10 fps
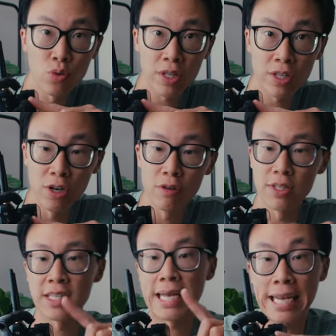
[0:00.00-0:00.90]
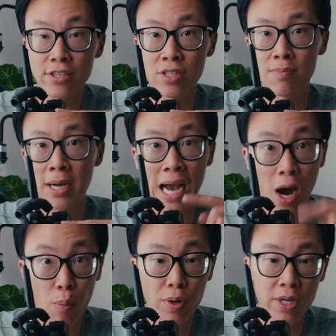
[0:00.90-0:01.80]
to quickly note that the HDMI
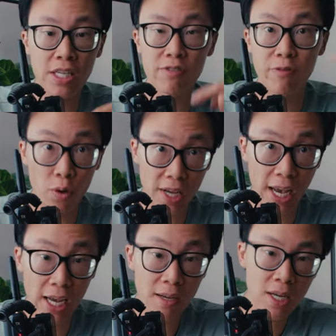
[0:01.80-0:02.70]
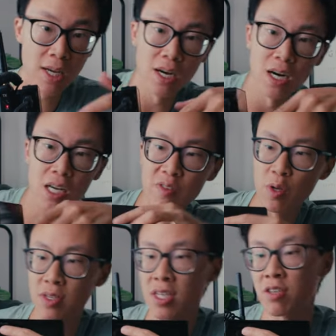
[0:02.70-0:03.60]
output is 4K, even
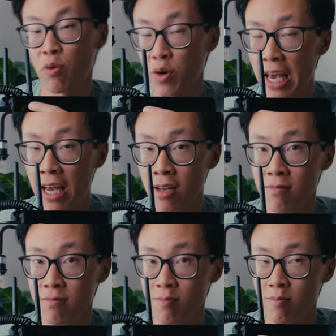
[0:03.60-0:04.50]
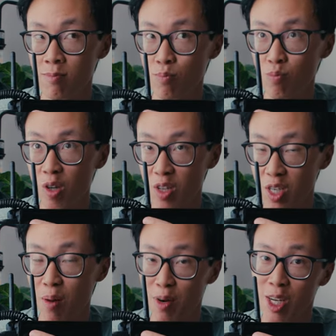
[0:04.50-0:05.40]
though it says 4K on the
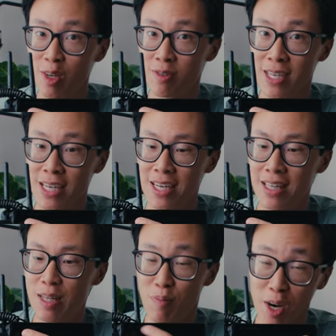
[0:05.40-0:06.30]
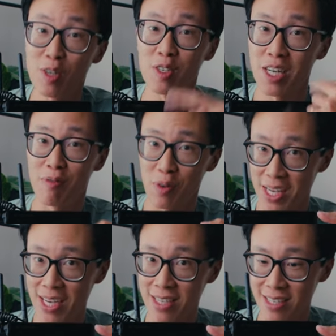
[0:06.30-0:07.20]
top right here. The monitor is not
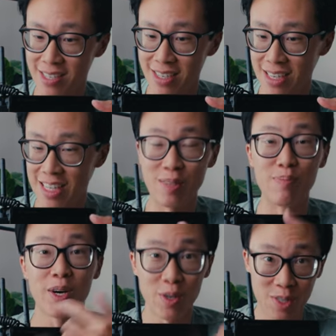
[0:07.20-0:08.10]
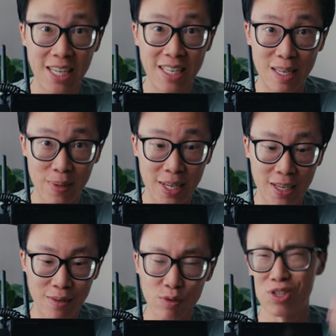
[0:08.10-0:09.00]
4K, The monitor is
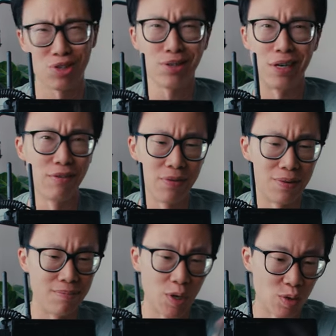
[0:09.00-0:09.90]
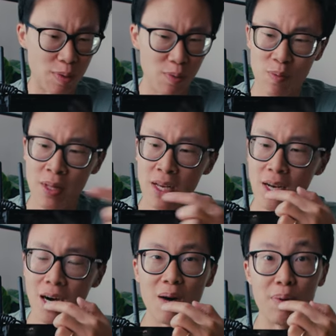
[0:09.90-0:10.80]
1080p, which is good enough for most people,
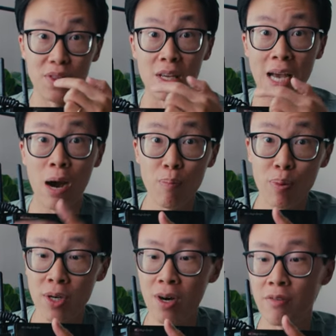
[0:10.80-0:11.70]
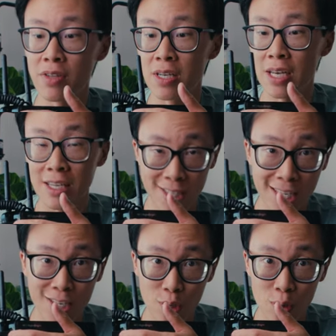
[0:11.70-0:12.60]
but the output of the
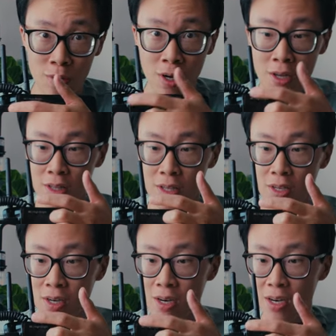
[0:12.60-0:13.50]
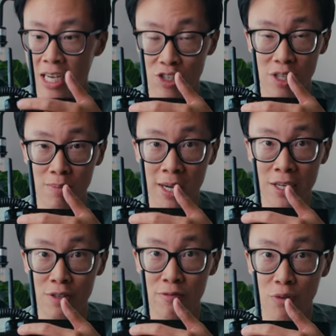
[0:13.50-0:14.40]
signal on the
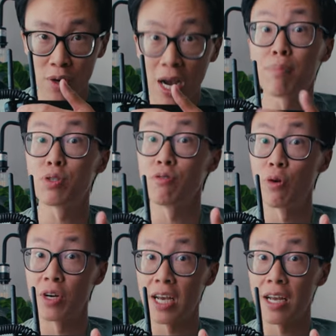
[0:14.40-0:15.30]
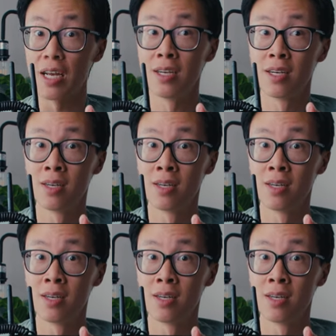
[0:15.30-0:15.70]
HDMI is up to 4K.